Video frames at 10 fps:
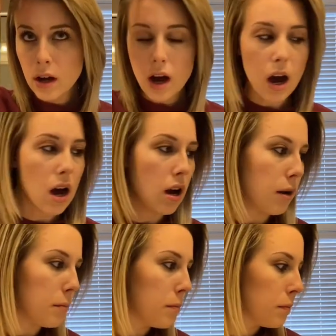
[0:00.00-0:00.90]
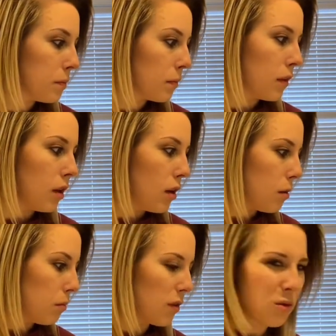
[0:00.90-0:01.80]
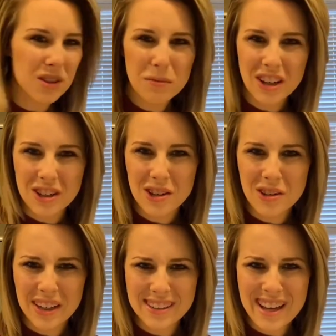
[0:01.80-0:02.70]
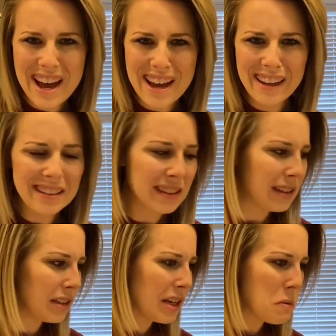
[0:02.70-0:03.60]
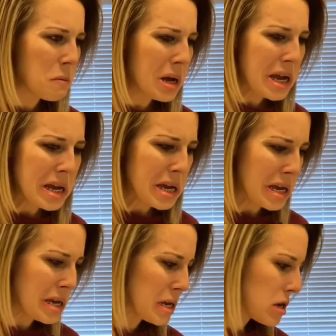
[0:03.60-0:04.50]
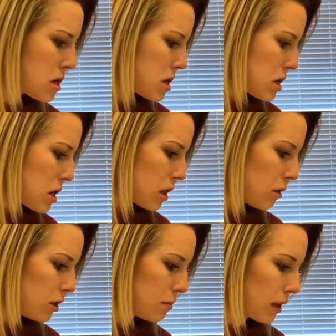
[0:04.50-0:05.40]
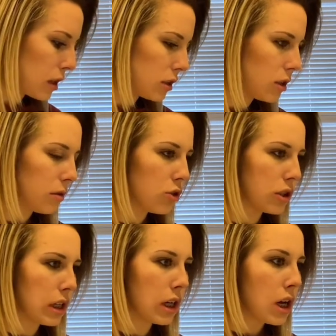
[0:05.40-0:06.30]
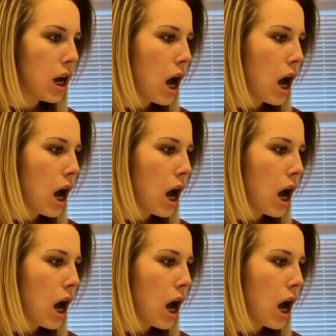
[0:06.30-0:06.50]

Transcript: But of course I'm not gonna show you guys that. Like, why? That would just make things too interesting.